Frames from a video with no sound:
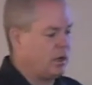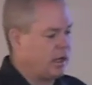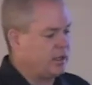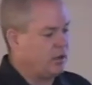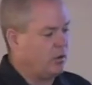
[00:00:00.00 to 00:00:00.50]

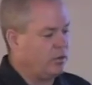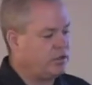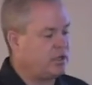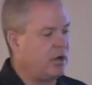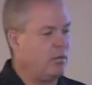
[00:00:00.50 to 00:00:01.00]
I can
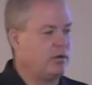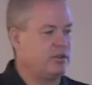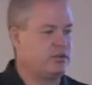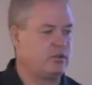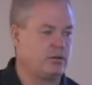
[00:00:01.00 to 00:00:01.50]
always tell when
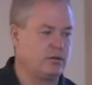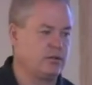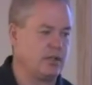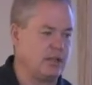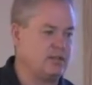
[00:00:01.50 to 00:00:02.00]
it's
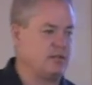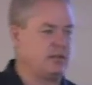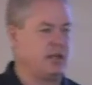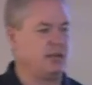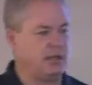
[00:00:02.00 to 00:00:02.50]
Thursday. That's the
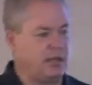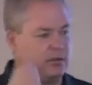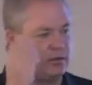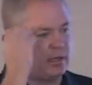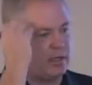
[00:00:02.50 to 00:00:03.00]
second day
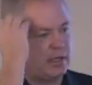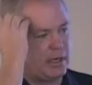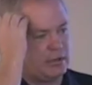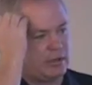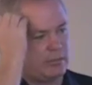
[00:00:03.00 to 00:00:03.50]
they're digging
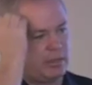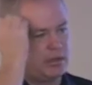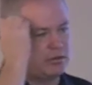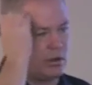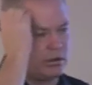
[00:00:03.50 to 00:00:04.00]
out there,
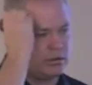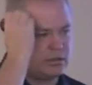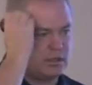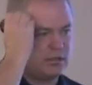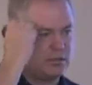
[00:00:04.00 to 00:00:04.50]
because all you
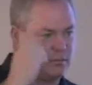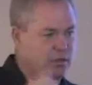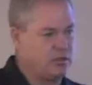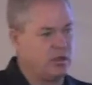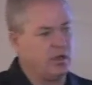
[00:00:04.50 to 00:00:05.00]
see is
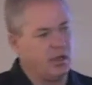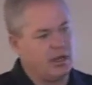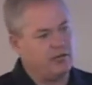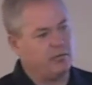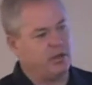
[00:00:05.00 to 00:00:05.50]

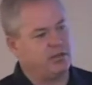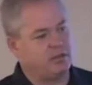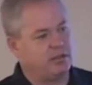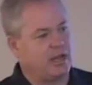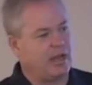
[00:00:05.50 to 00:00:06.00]
everybody's
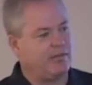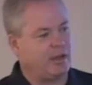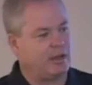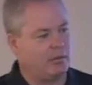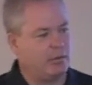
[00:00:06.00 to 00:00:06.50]
in
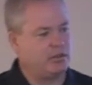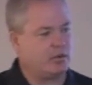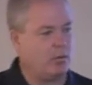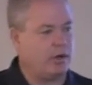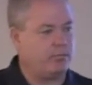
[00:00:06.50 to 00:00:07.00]
Tyvek and a bunch
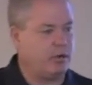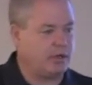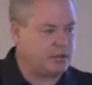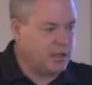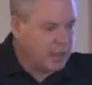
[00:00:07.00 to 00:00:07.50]
of white butts